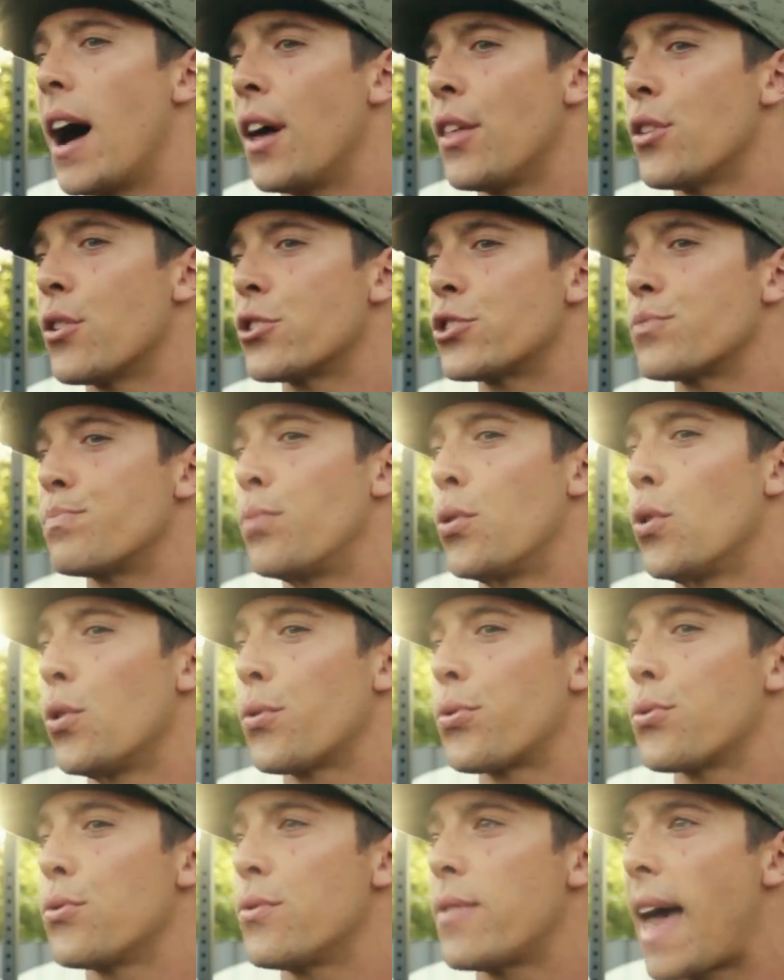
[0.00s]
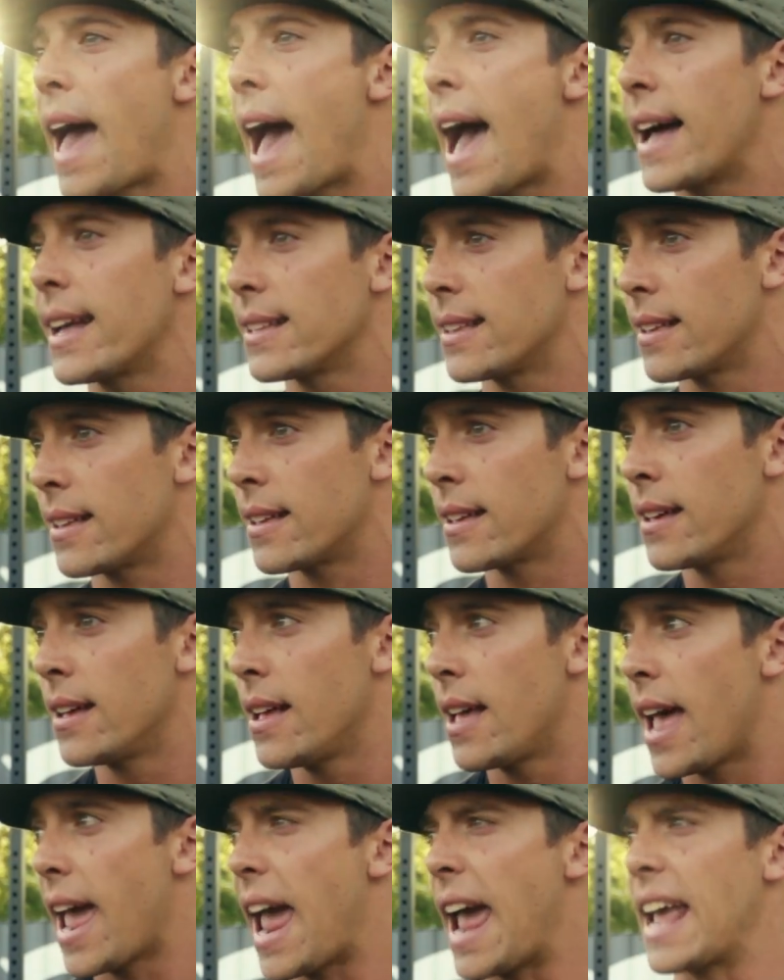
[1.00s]
others pull through that
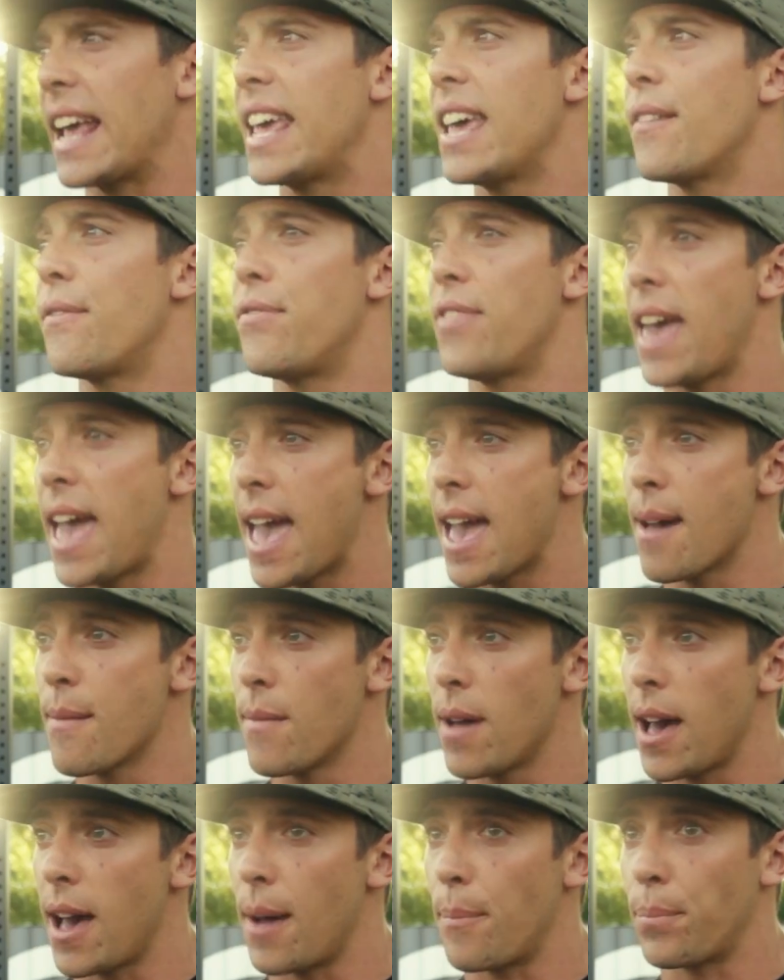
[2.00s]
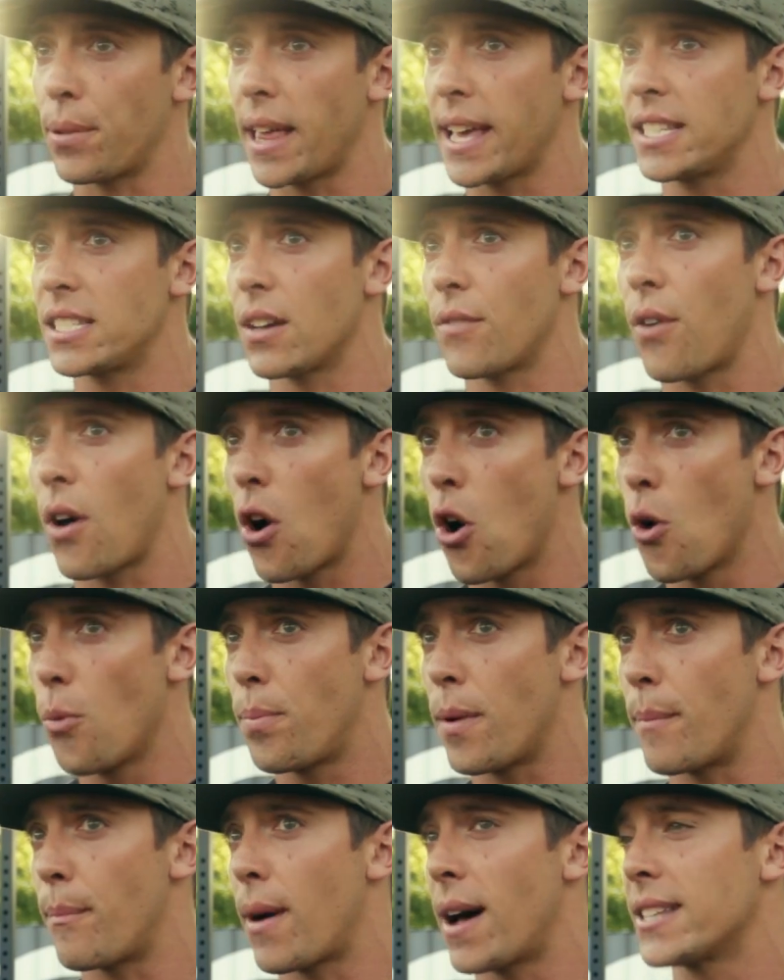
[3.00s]
and give them a place of
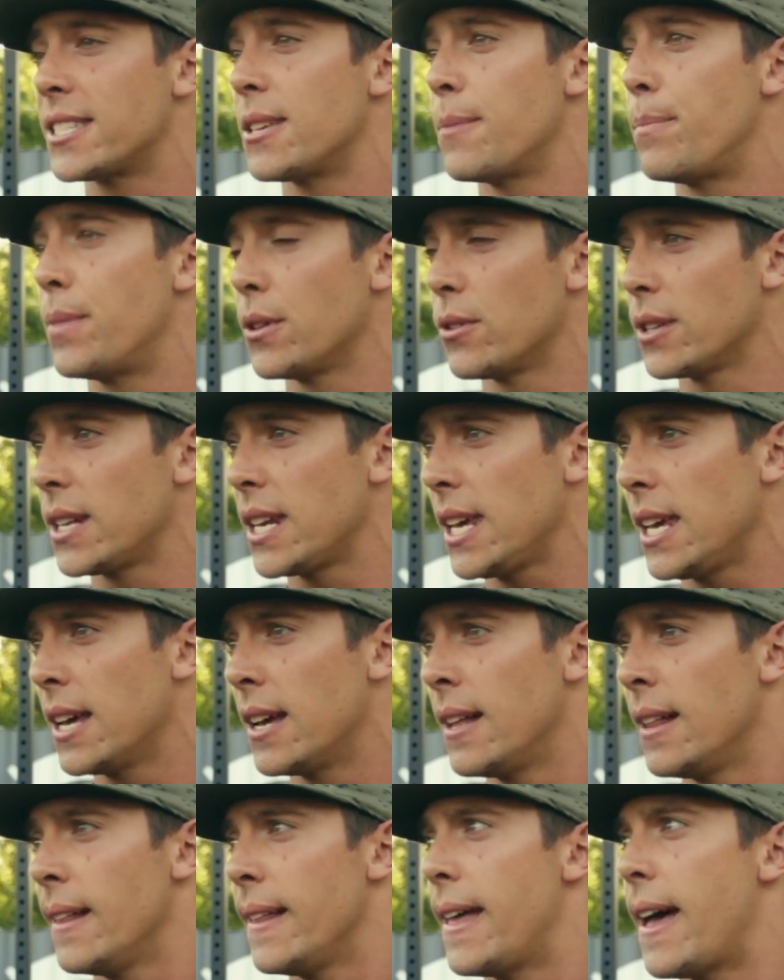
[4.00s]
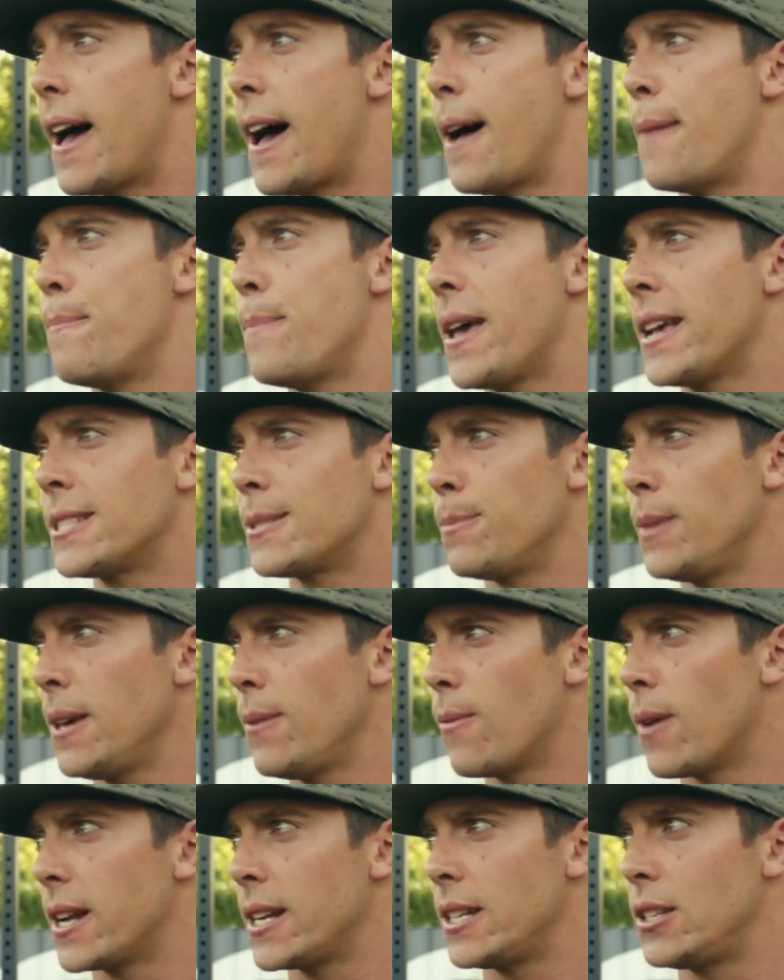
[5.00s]
hope and possibility, makes me
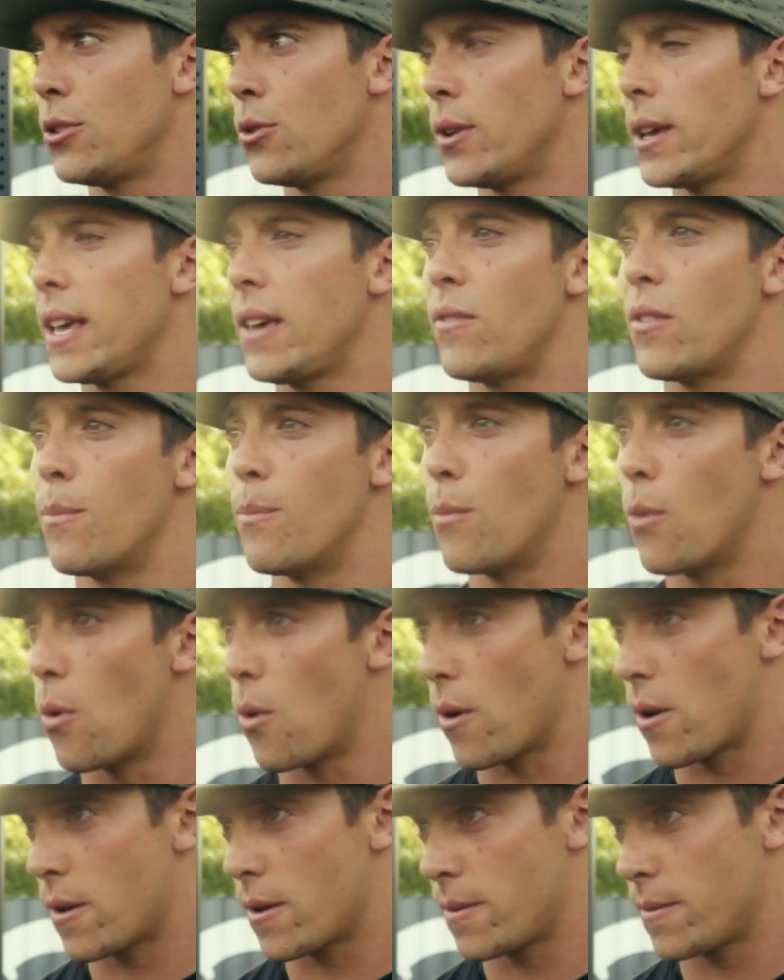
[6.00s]
want to do it even more.